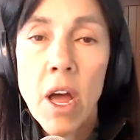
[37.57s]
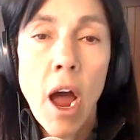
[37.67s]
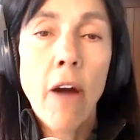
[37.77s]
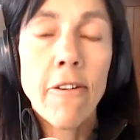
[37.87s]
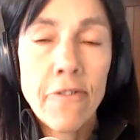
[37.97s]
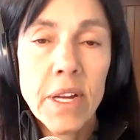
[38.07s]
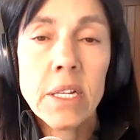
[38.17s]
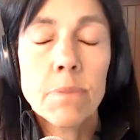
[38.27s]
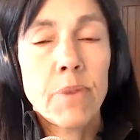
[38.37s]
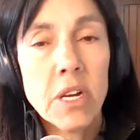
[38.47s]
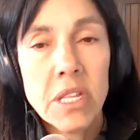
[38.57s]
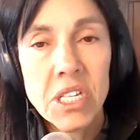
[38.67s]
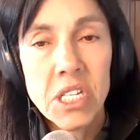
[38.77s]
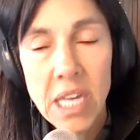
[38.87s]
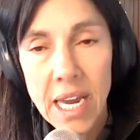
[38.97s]
are affected by the
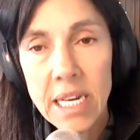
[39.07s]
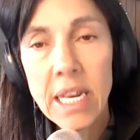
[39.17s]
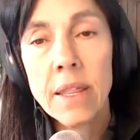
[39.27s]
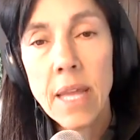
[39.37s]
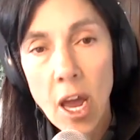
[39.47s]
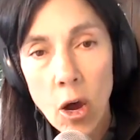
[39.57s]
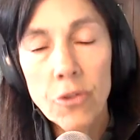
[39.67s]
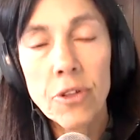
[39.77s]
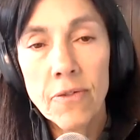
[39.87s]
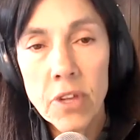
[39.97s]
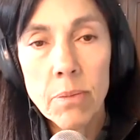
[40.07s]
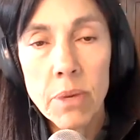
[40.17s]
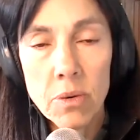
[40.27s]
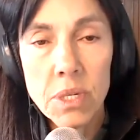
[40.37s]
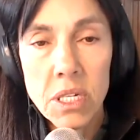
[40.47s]
state and the health of the
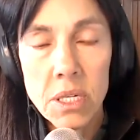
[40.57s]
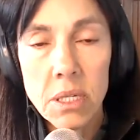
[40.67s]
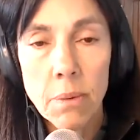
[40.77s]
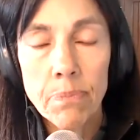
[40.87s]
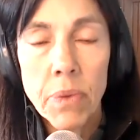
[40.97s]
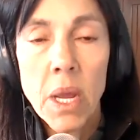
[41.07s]
immune system.